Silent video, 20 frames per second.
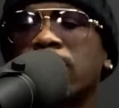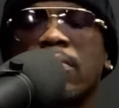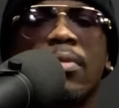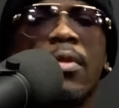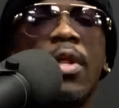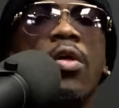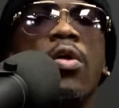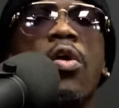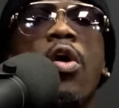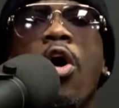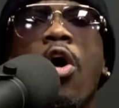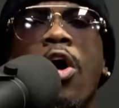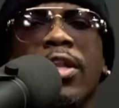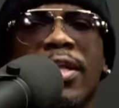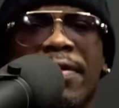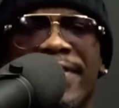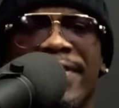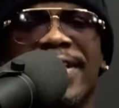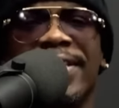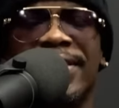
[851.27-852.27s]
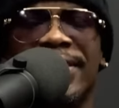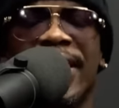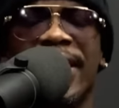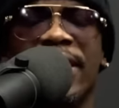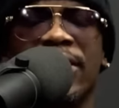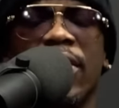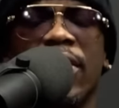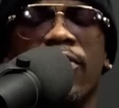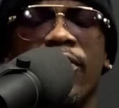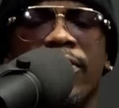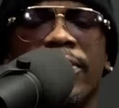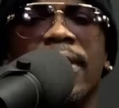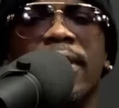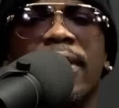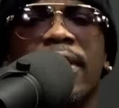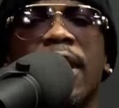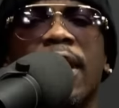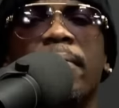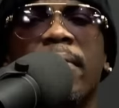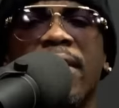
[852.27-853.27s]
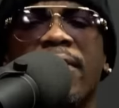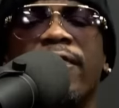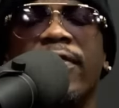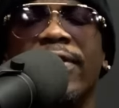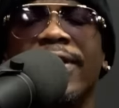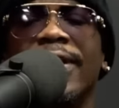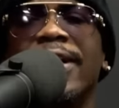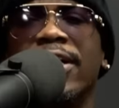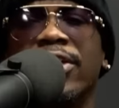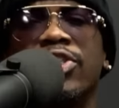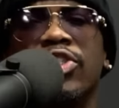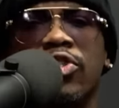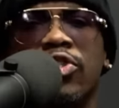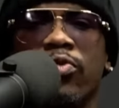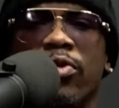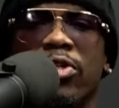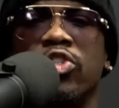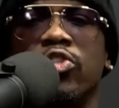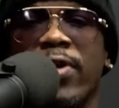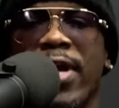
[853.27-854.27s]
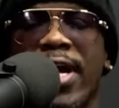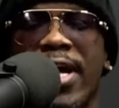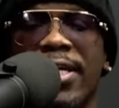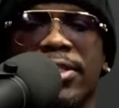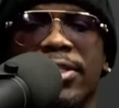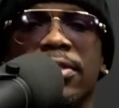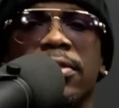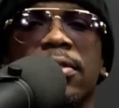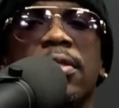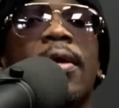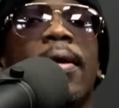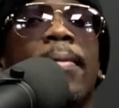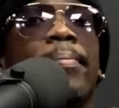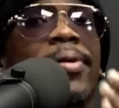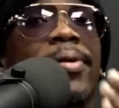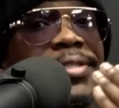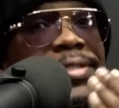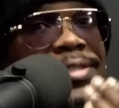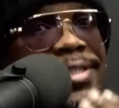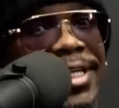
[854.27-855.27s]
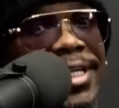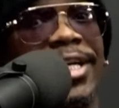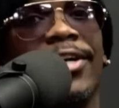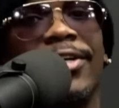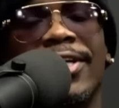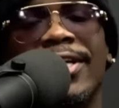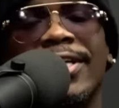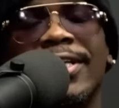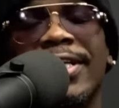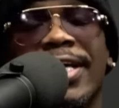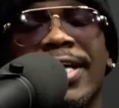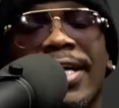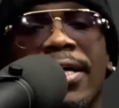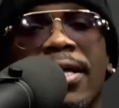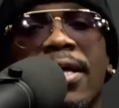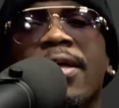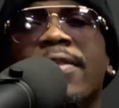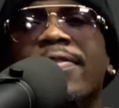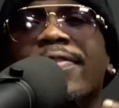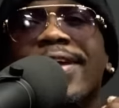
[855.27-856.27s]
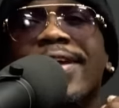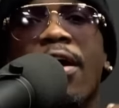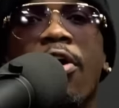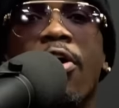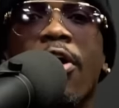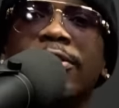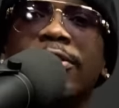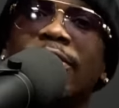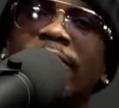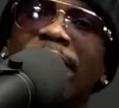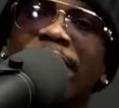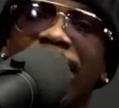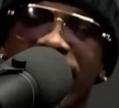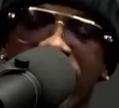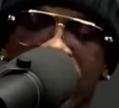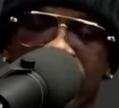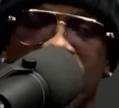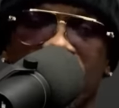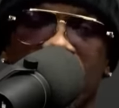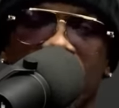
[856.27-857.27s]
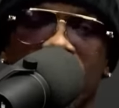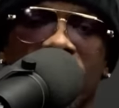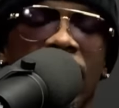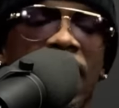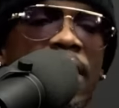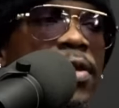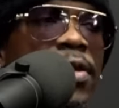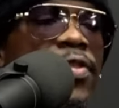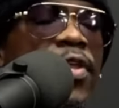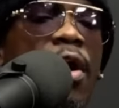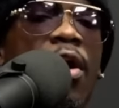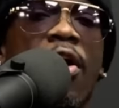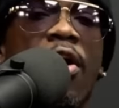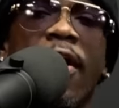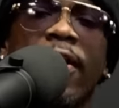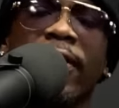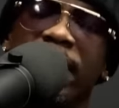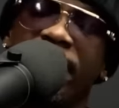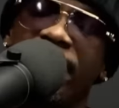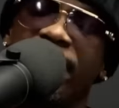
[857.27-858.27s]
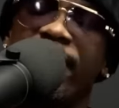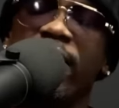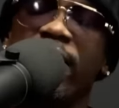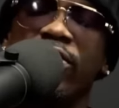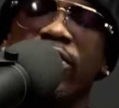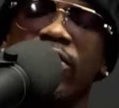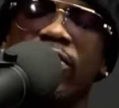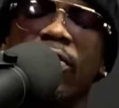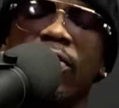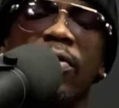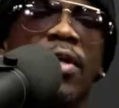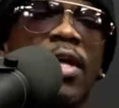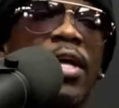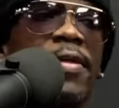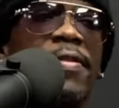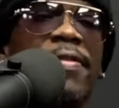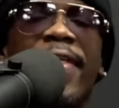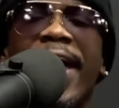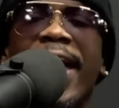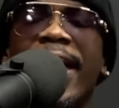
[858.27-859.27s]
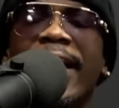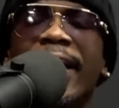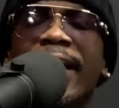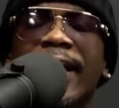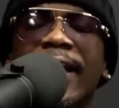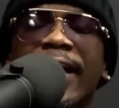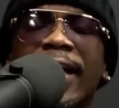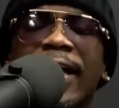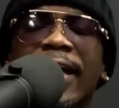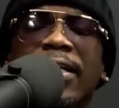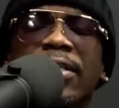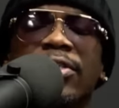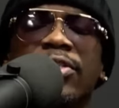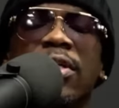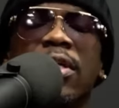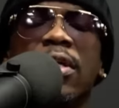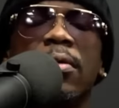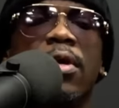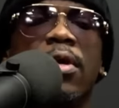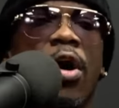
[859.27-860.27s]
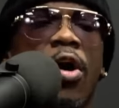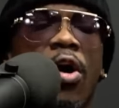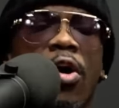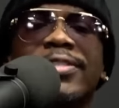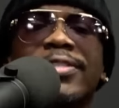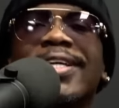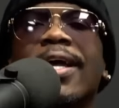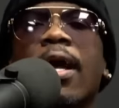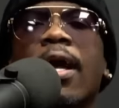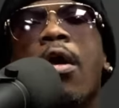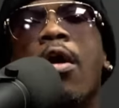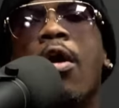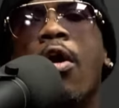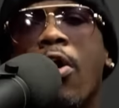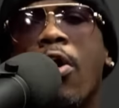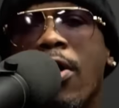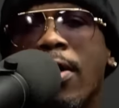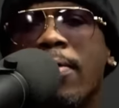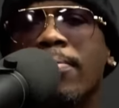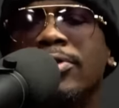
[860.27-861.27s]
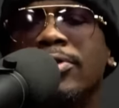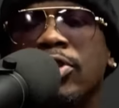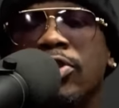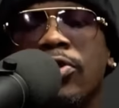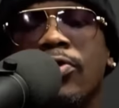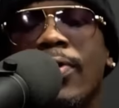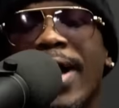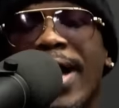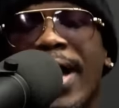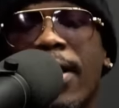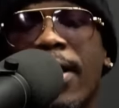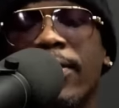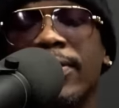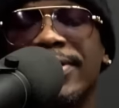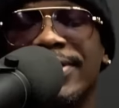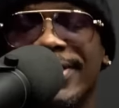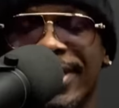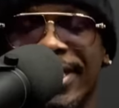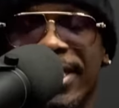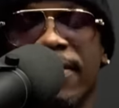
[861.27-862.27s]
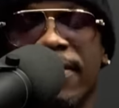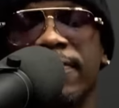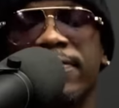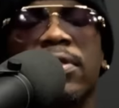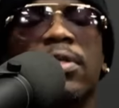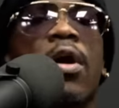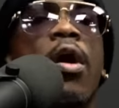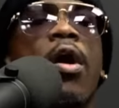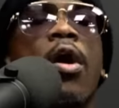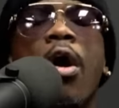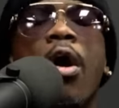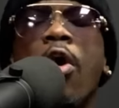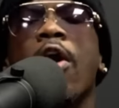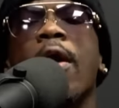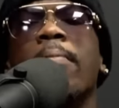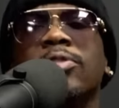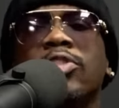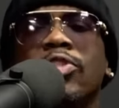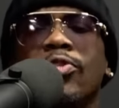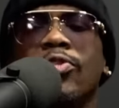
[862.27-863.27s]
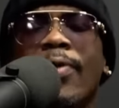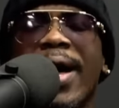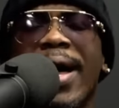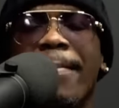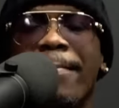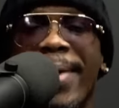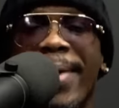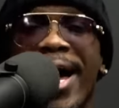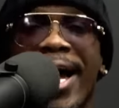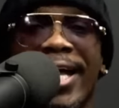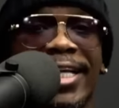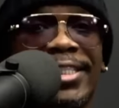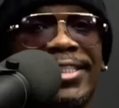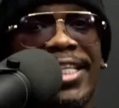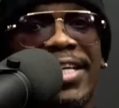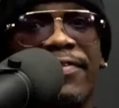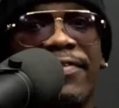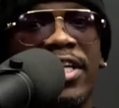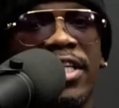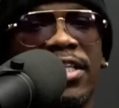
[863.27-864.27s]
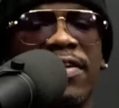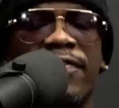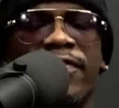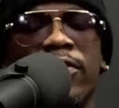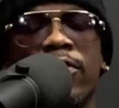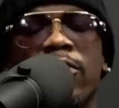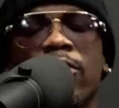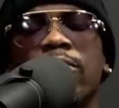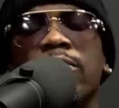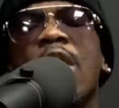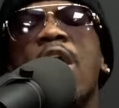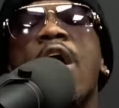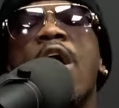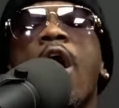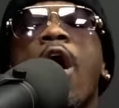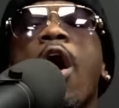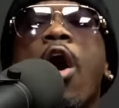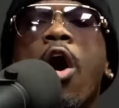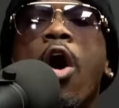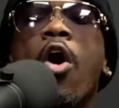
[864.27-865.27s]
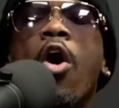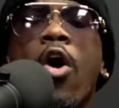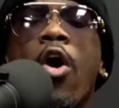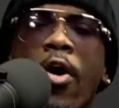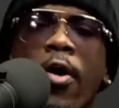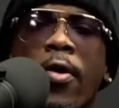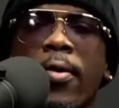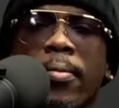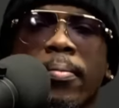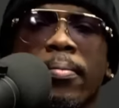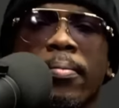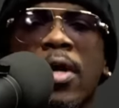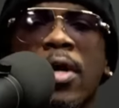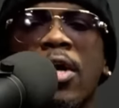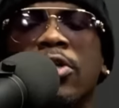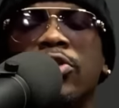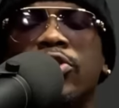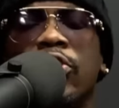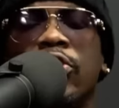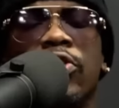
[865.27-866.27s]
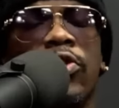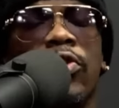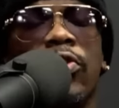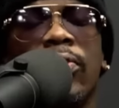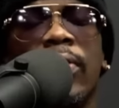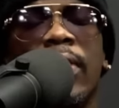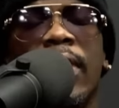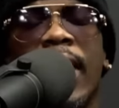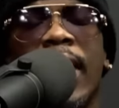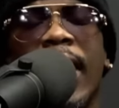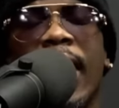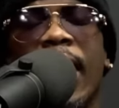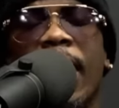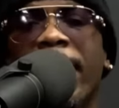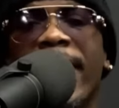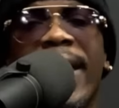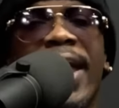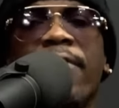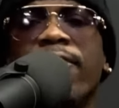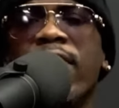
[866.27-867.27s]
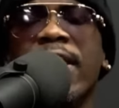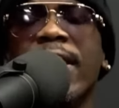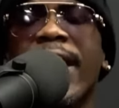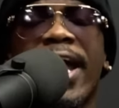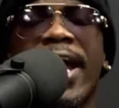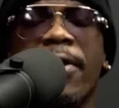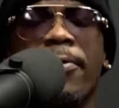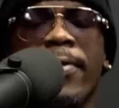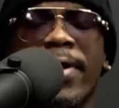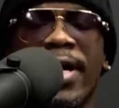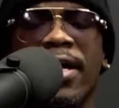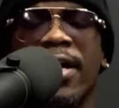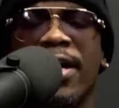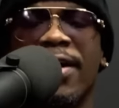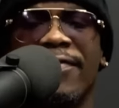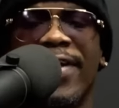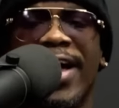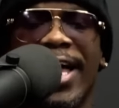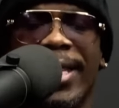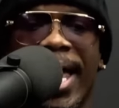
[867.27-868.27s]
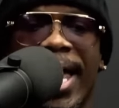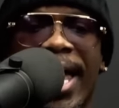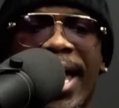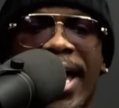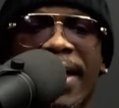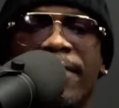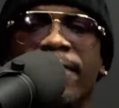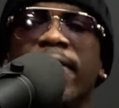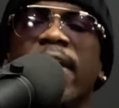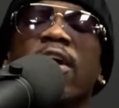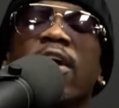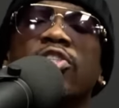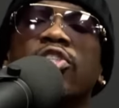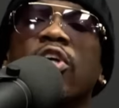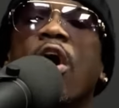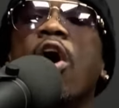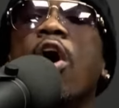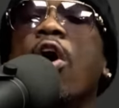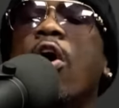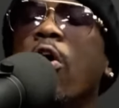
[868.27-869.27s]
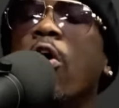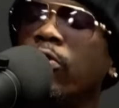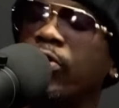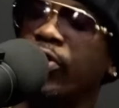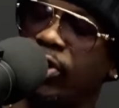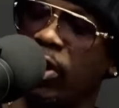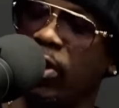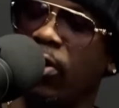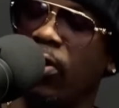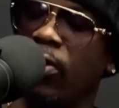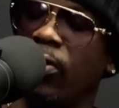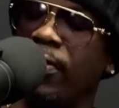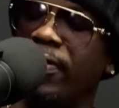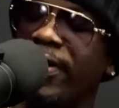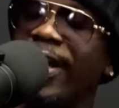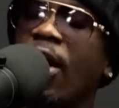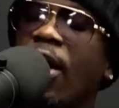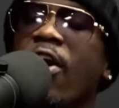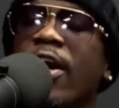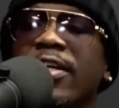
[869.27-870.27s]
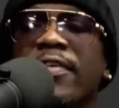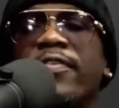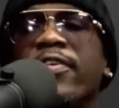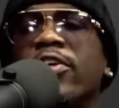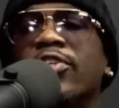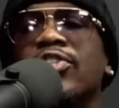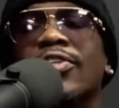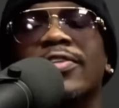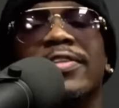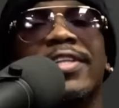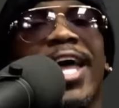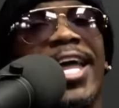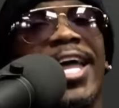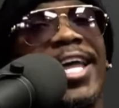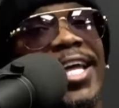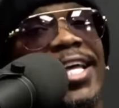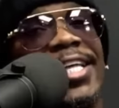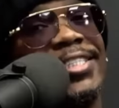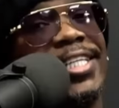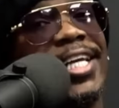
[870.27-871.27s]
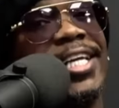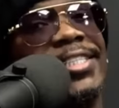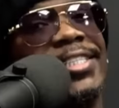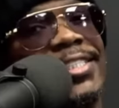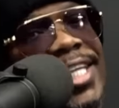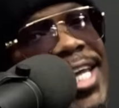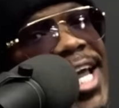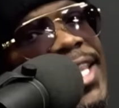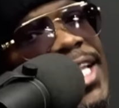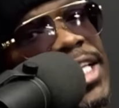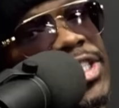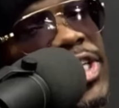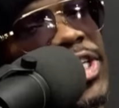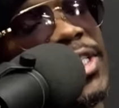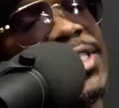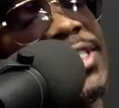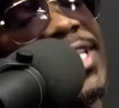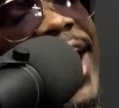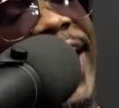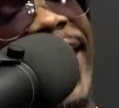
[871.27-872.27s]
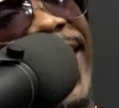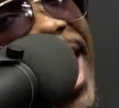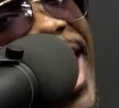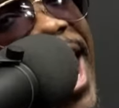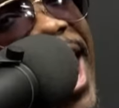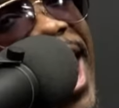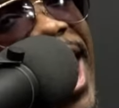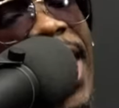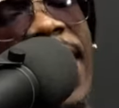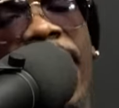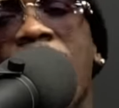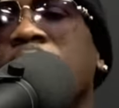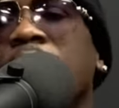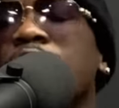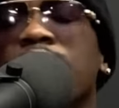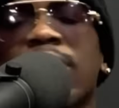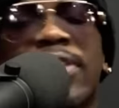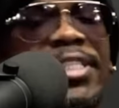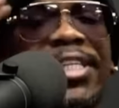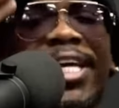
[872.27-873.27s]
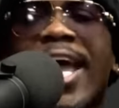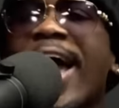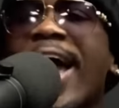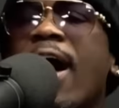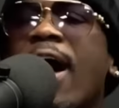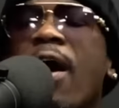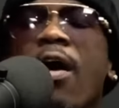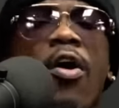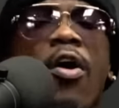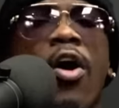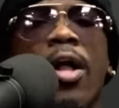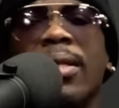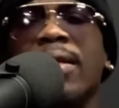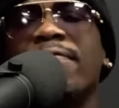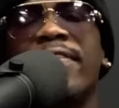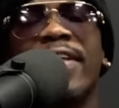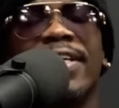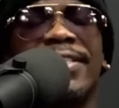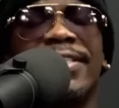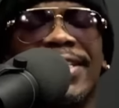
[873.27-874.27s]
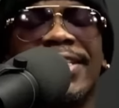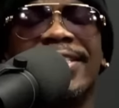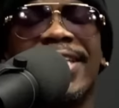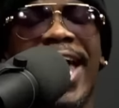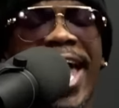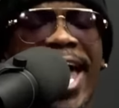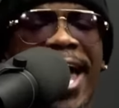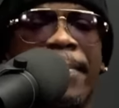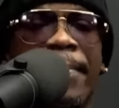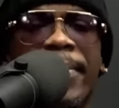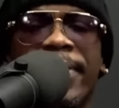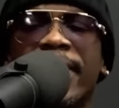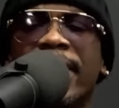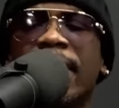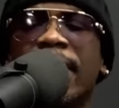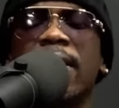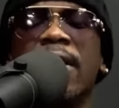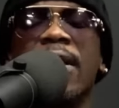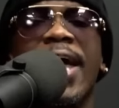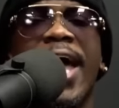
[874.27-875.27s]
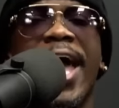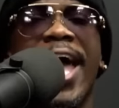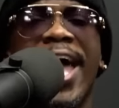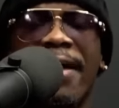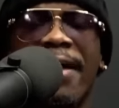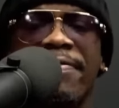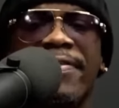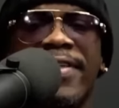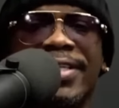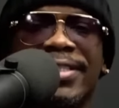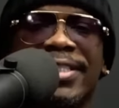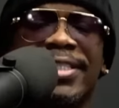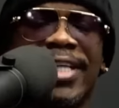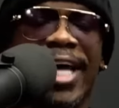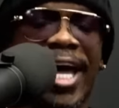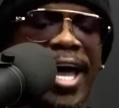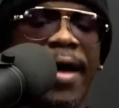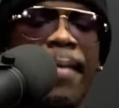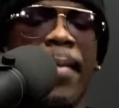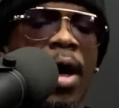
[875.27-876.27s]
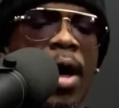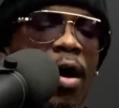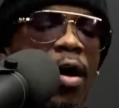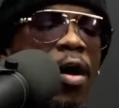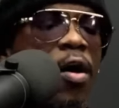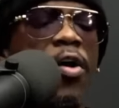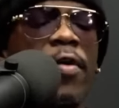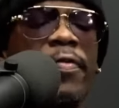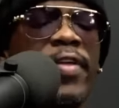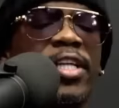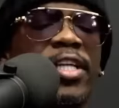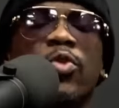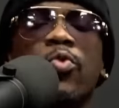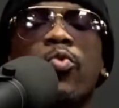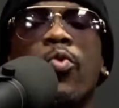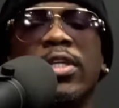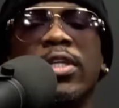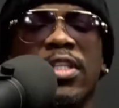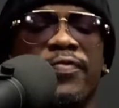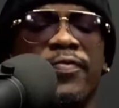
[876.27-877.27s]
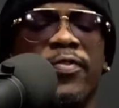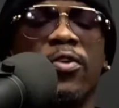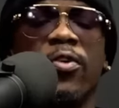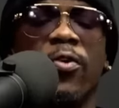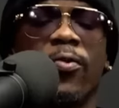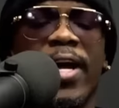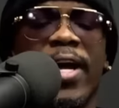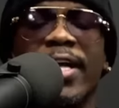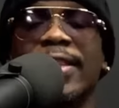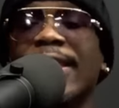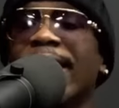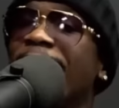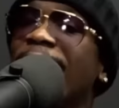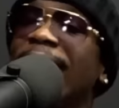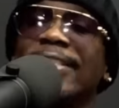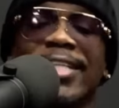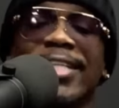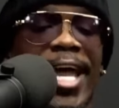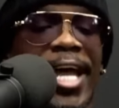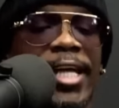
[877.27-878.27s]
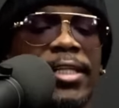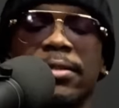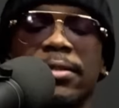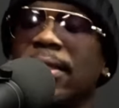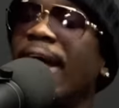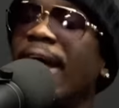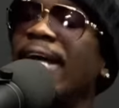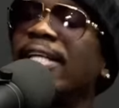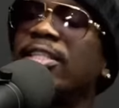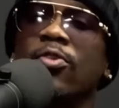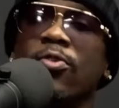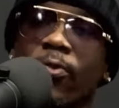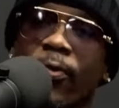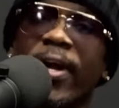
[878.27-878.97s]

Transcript: all of these things are going to come up for us to address, particularly the artificial the artificial that is causing harm to ourselves, harm to our bodies, even in the foods, harm to um, every area of our life. There's also the artificial that is intelligence, AI. So you see how all of this is happening at this time, all these wonderful, great things and not so great